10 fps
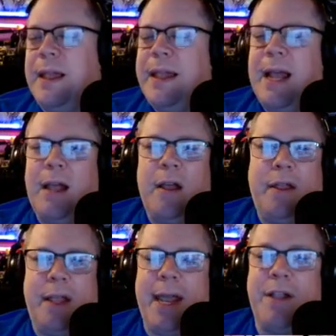That uh, so,
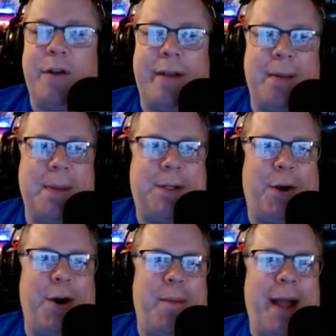uh, yeah, that's true. we
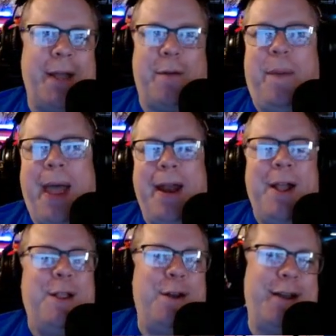started on that's my true.
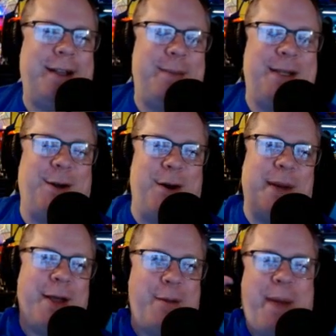other pet, we started
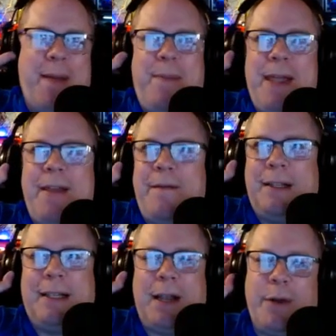my other pet peeve.
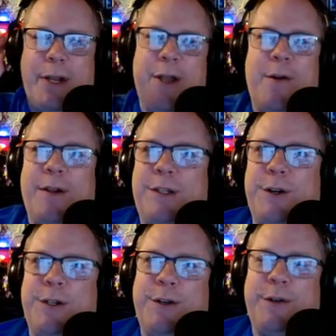It's like when you go and
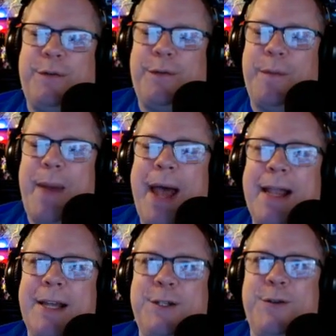search for, for,
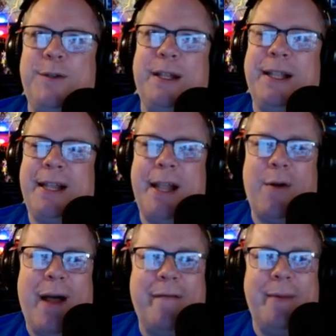back issues and like they
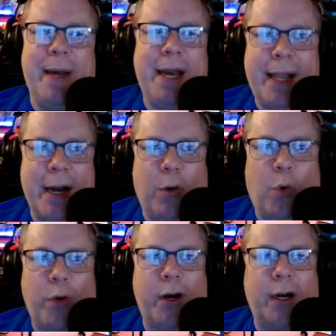don't have them in any kind of
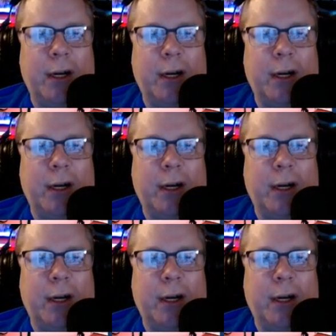order.